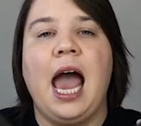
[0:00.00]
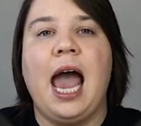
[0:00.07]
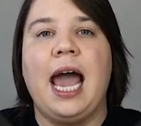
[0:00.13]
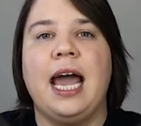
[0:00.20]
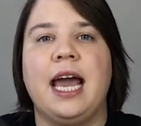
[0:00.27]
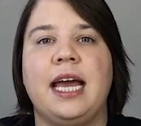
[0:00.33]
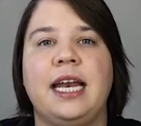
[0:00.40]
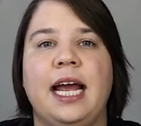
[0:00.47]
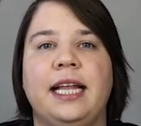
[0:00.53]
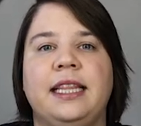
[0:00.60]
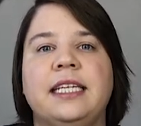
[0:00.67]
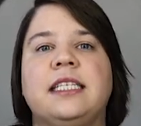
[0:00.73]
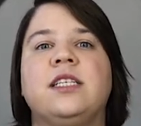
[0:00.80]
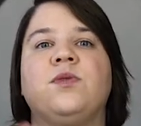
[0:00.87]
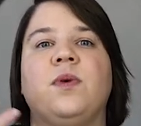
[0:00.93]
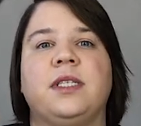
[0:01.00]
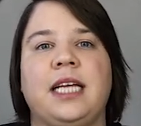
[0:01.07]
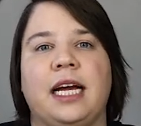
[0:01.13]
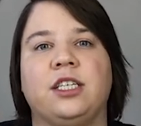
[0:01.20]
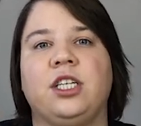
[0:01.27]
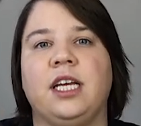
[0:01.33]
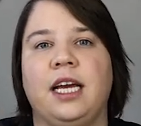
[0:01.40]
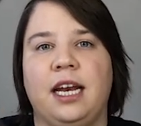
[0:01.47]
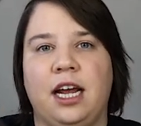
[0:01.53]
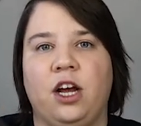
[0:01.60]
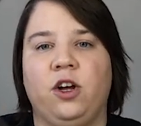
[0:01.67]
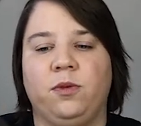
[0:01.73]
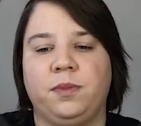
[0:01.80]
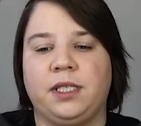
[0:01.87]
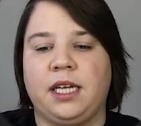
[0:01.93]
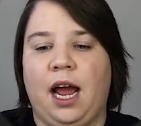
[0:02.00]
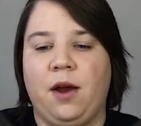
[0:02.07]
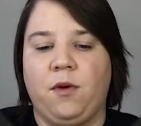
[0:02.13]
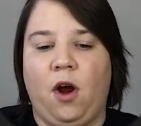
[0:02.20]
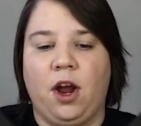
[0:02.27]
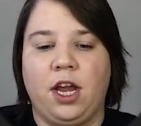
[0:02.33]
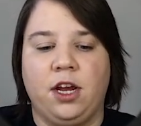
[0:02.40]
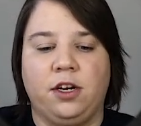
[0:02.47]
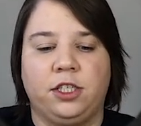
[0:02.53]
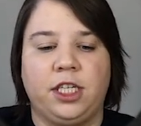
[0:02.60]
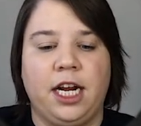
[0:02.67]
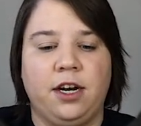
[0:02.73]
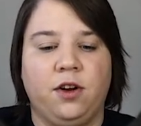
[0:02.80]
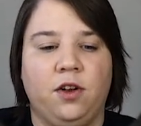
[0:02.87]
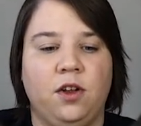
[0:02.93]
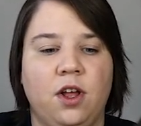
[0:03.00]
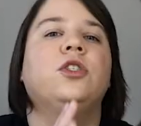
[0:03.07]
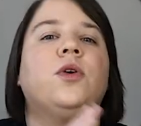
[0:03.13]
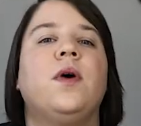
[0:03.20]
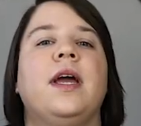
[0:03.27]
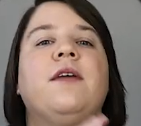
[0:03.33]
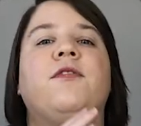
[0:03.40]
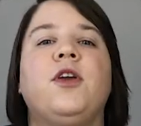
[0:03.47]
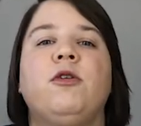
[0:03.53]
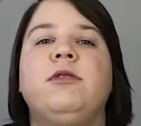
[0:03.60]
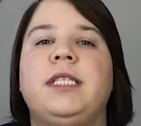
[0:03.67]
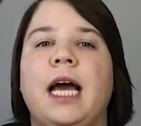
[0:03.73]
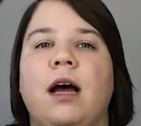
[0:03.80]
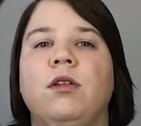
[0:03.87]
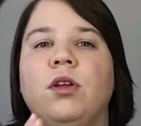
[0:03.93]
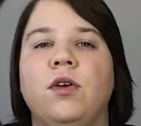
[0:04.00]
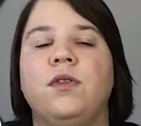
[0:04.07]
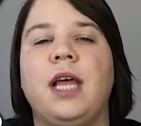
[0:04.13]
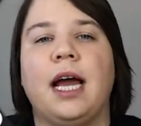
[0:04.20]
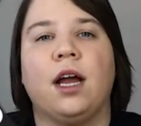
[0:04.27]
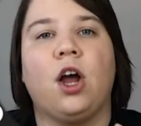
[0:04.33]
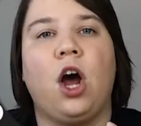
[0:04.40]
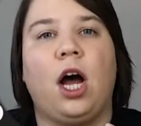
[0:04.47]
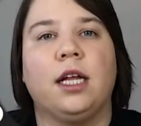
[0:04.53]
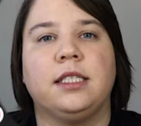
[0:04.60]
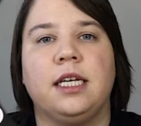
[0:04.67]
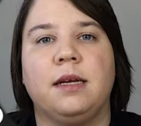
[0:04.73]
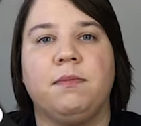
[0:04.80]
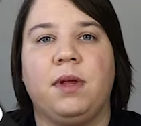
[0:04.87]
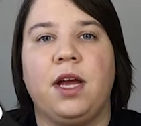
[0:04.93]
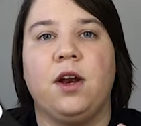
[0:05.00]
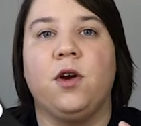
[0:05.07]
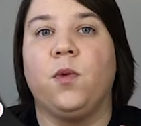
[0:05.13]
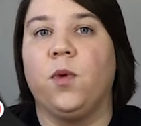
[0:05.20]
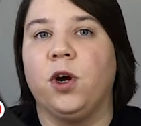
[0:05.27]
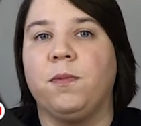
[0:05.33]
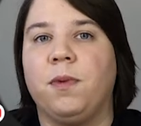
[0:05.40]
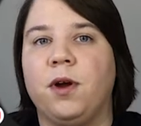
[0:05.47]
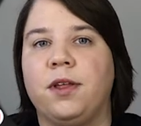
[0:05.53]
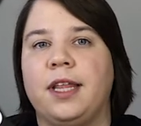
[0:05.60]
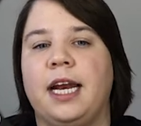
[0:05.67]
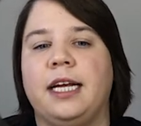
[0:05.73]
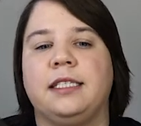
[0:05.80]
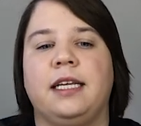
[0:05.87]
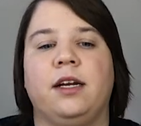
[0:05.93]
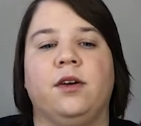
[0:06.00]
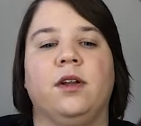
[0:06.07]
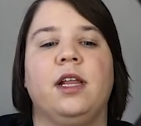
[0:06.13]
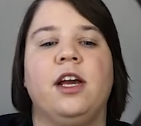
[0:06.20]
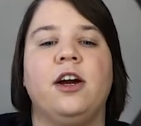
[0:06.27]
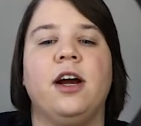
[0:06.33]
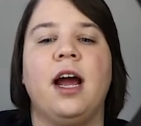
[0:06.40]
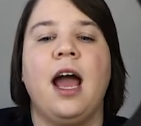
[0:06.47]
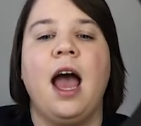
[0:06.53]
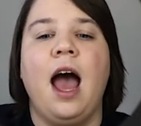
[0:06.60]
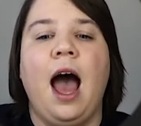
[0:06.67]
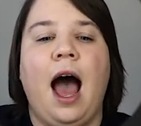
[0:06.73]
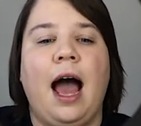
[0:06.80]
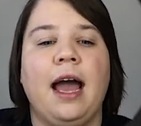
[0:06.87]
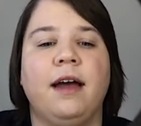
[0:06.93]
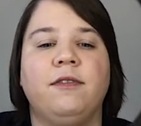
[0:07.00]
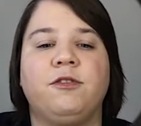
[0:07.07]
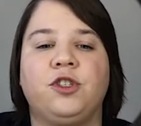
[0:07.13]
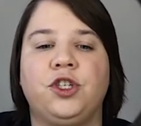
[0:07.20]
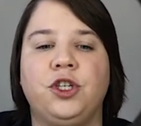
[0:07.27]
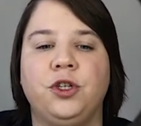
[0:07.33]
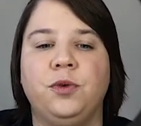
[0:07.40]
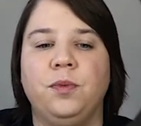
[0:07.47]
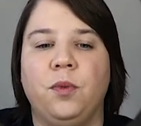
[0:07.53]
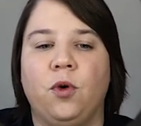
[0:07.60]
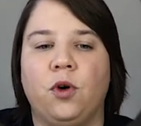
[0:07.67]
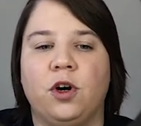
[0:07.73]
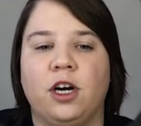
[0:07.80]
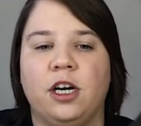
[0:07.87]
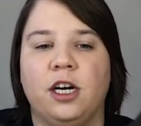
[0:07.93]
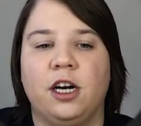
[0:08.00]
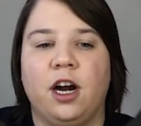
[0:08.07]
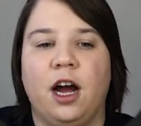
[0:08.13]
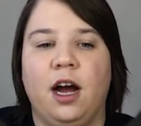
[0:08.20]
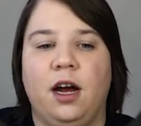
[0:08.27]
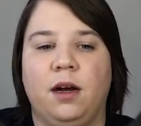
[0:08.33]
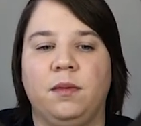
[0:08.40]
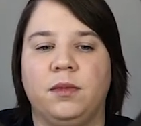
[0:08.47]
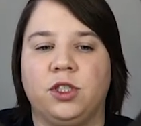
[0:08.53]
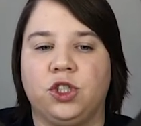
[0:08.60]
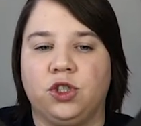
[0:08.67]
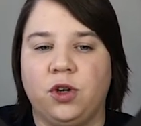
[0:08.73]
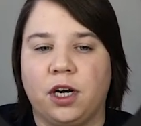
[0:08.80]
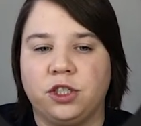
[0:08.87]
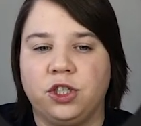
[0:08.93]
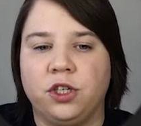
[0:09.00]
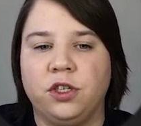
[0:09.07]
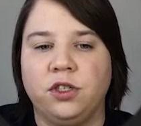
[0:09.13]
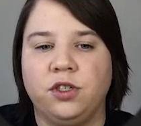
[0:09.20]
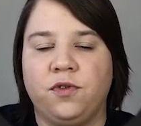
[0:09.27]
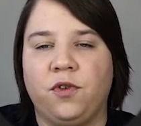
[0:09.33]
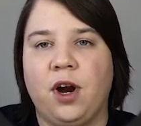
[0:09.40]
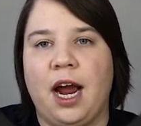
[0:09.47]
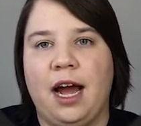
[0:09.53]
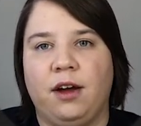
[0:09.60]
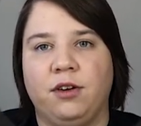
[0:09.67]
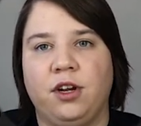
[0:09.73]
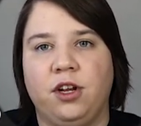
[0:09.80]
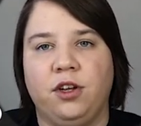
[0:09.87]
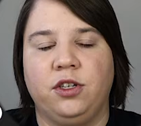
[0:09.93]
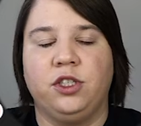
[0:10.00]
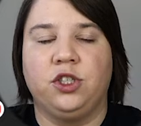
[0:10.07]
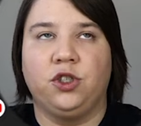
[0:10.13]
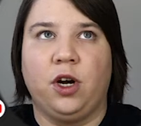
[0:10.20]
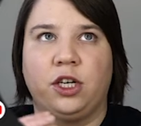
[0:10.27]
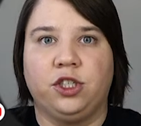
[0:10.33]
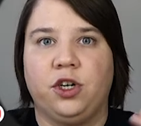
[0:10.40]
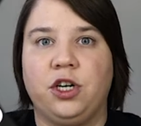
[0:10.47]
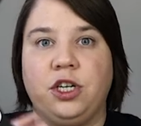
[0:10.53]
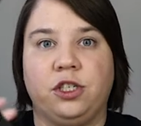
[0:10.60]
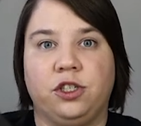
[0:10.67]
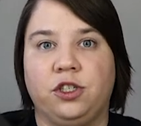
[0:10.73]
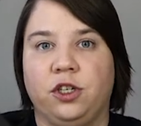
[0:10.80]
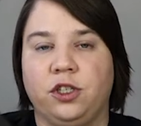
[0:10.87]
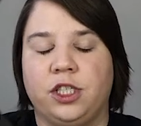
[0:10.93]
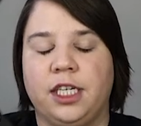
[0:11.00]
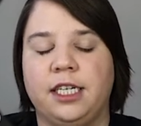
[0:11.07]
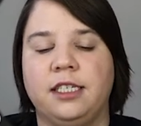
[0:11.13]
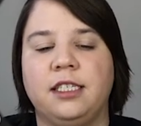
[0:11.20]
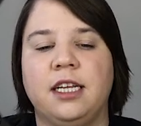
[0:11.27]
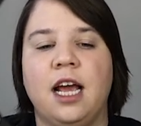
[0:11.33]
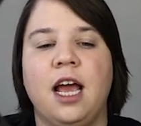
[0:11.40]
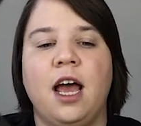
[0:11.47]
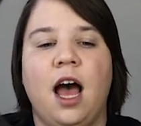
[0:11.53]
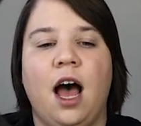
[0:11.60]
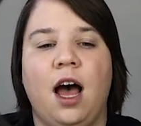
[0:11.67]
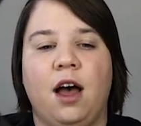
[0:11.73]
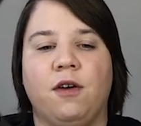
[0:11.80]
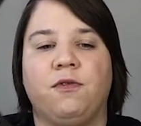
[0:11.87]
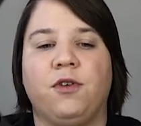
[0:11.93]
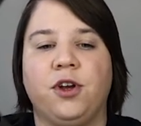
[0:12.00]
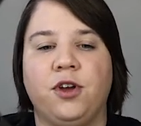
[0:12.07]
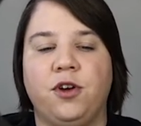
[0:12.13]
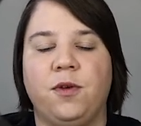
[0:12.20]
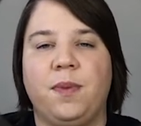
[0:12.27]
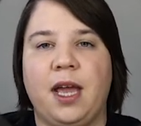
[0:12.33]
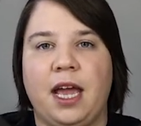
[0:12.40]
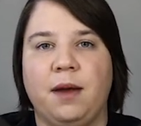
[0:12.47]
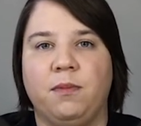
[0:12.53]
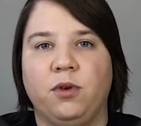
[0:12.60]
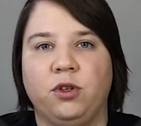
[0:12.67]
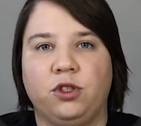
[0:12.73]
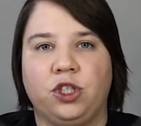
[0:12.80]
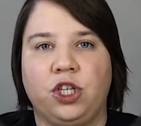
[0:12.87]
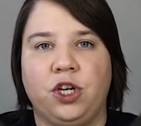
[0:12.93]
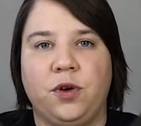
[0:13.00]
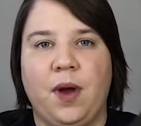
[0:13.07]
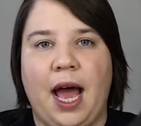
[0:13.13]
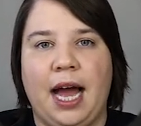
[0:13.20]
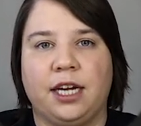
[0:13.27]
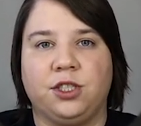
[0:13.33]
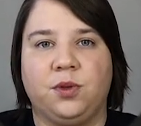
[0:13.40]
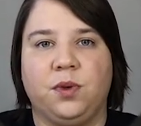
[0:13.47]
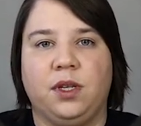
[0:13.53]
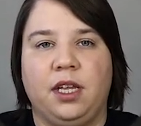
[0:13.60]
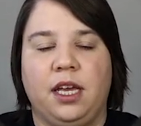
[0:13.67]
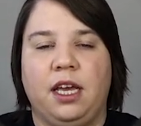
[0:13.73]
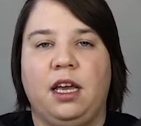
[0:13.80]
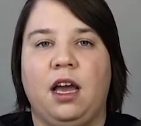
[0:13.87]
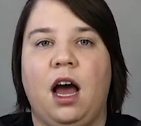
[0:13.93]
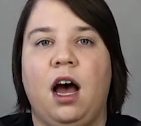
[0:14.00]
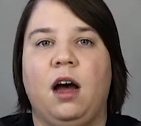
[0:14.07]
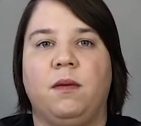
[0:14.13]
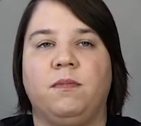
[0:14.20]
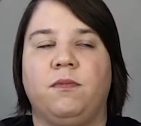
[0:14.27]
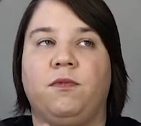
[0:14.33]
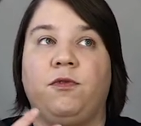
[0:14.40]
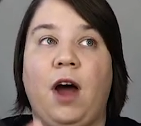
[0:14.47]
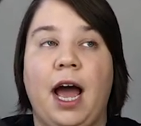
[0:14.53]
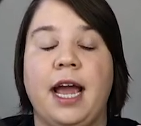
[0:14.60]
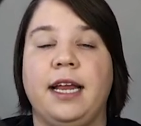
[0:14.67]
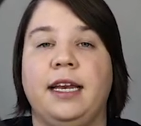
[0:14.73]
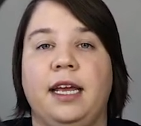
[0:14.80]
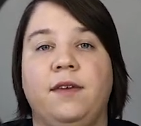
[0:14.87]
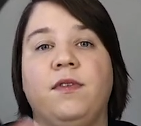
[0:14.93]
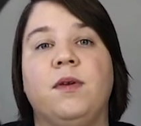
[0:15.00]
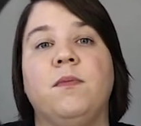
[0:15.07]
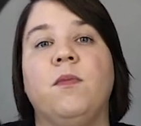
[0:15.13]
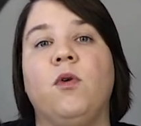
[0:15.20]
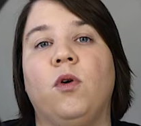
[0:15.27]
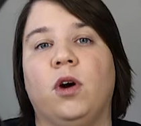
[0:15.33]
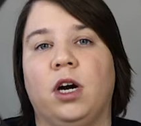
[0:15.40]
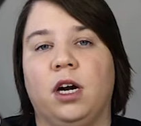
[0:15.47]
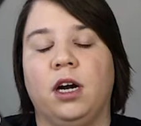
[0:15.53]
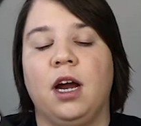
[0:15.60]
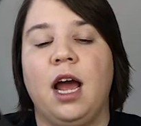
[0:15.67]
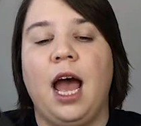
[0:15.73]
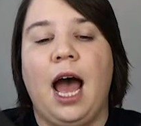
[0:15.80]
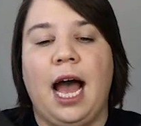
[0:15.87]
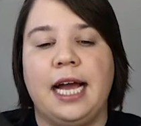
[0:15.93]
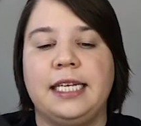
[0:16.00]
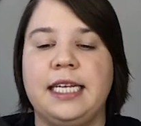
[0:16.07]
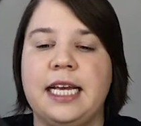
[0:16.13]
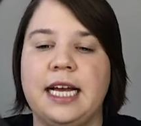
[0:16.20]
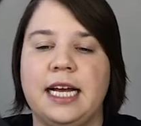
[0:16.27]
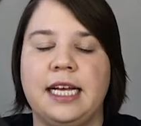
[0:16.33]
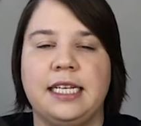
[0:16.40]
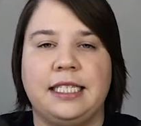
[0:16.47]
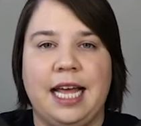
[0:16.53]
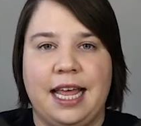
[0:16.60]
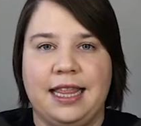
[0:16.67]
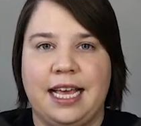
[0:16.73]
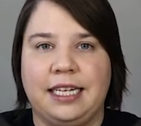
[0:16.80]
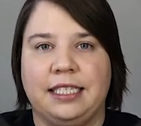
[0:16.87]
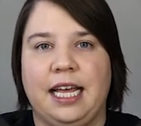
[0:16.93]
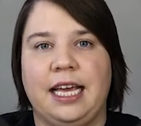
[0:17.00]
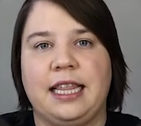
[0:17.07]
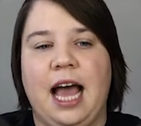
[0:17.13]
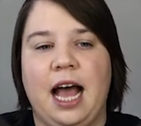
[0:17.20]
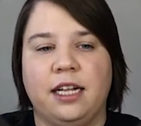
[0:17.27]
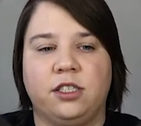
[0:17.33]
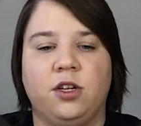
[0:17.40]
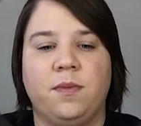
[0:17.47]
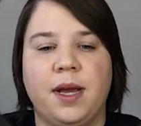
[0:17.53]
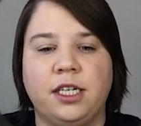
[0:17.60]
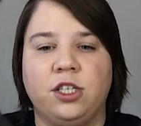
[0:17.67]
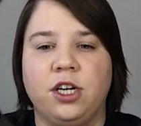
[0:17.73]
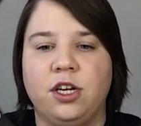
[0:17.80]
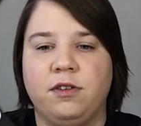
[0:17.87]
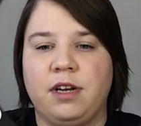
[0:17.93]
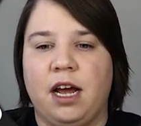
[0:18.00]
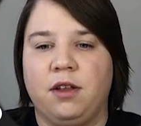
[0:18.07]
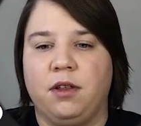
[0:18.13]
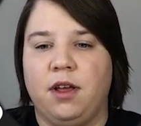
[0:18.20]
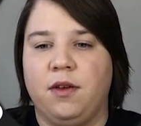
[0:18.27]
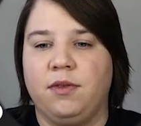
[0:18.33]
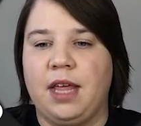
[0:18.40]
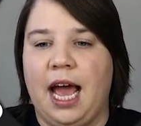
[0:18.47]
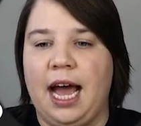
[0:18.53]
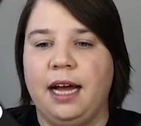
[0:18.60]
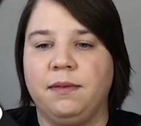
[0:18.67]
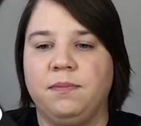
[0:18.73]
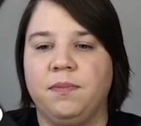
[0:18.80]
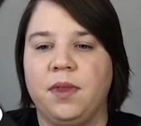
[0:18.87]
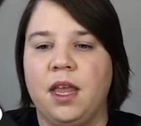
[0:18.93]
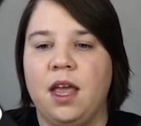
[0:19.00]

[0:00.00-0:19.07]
And this is what's actually going to help skyrocket your channel. So if you download that content planner workbook that I said earlier, I have 2 more structures for how to structure your searches for you to be able to actually find even more ideas and things like that. So make sure you download that.